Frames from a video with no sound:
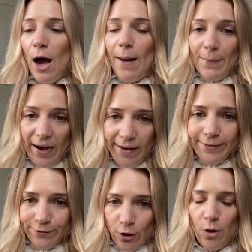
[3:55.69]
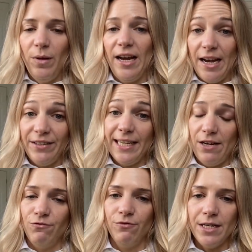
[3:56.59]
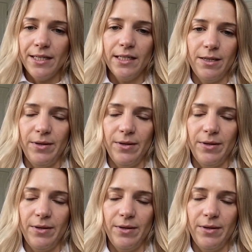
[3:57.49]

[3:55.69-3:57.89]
Apart from, I have again recently